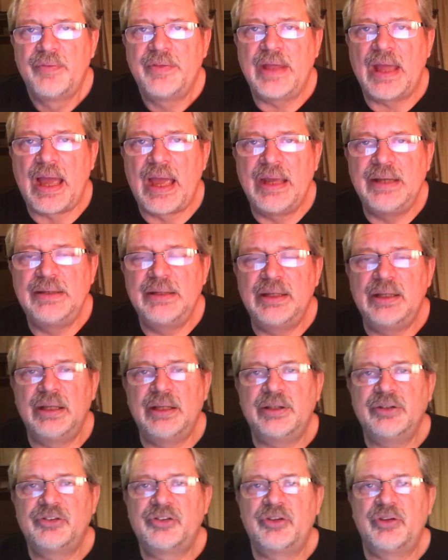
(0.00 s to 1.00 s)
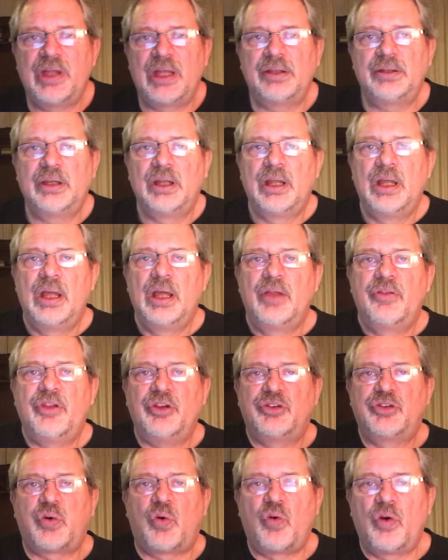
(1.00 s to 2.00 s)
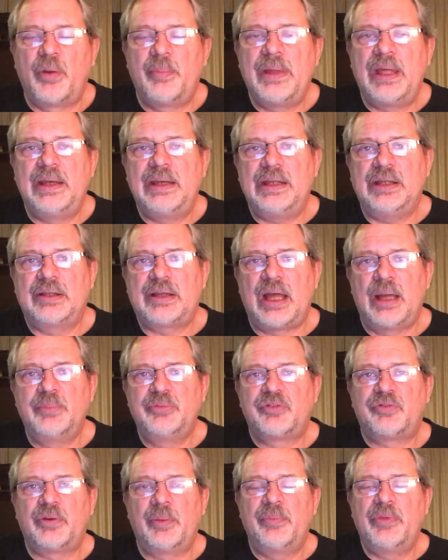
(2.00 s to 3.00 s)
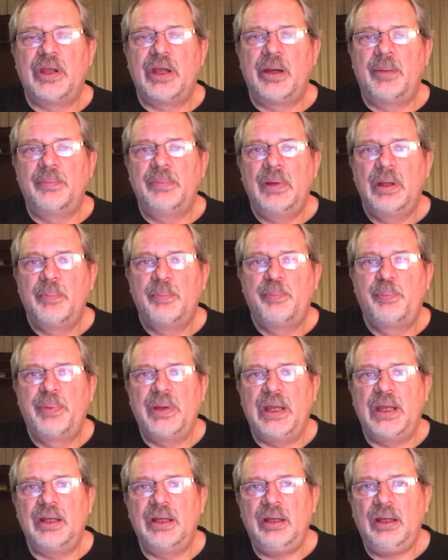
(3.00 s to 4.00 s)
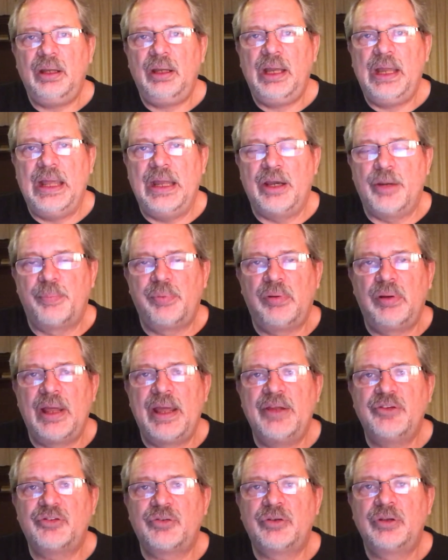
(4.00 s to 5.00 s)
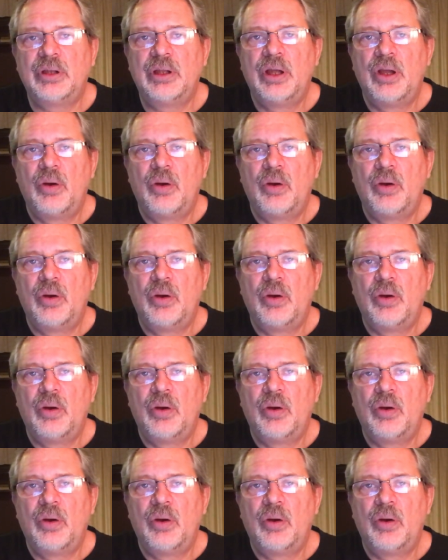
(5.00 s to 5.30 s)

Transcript: The idea is that the torment, it comes from them being in a place